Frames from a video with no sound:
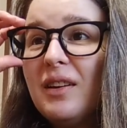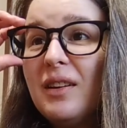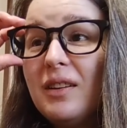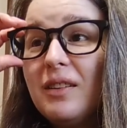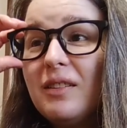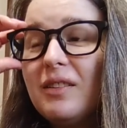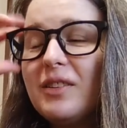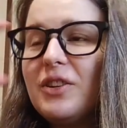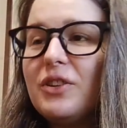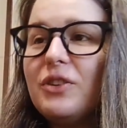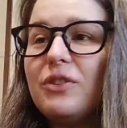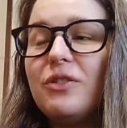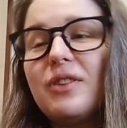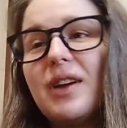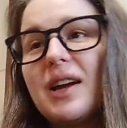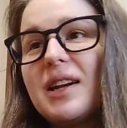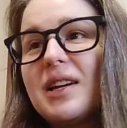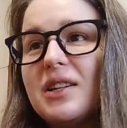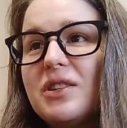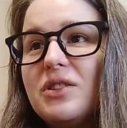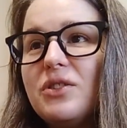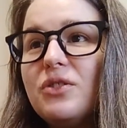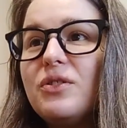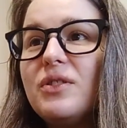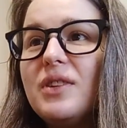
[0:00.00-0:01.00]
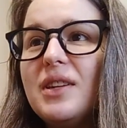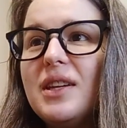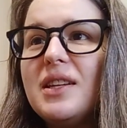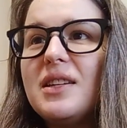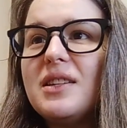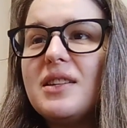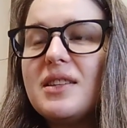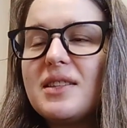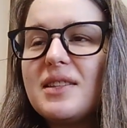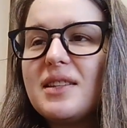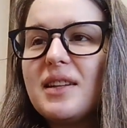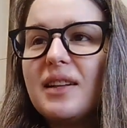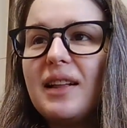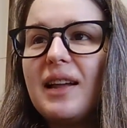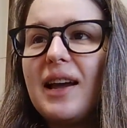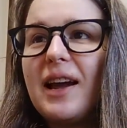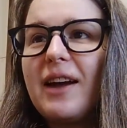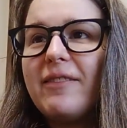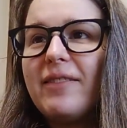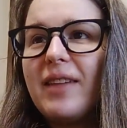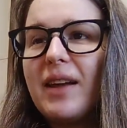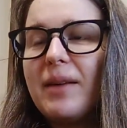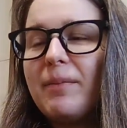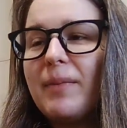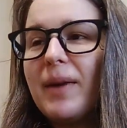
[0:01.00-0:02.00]
you kind of do need to still have
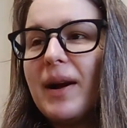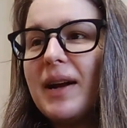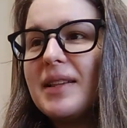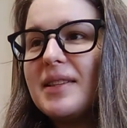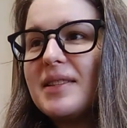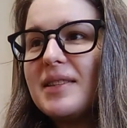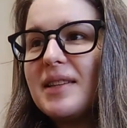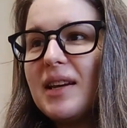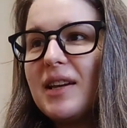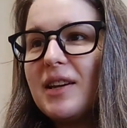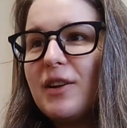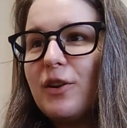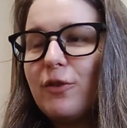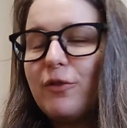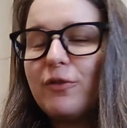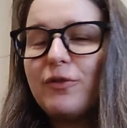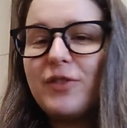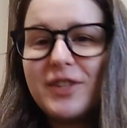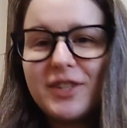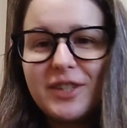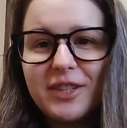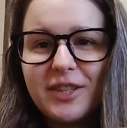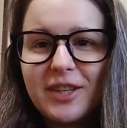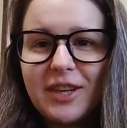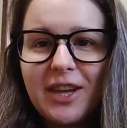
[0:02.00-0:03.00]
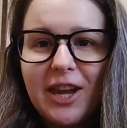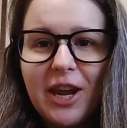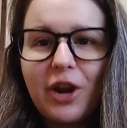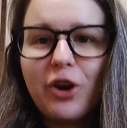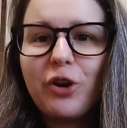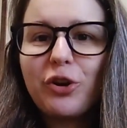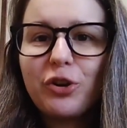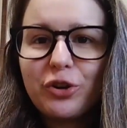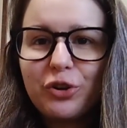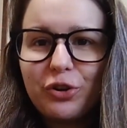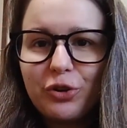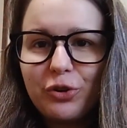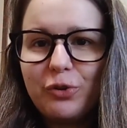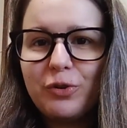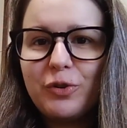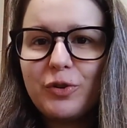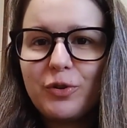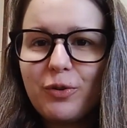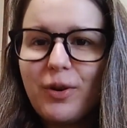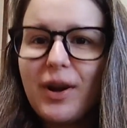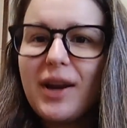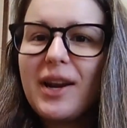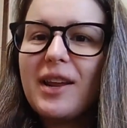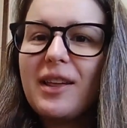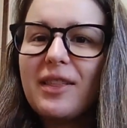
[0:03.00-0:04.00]
that mindset of this is a character who's
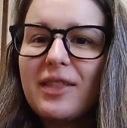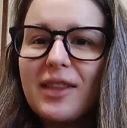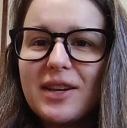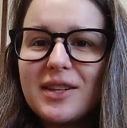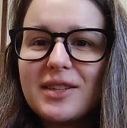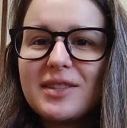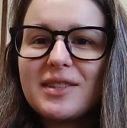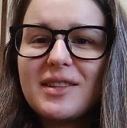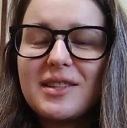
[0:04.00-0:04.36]
writing this,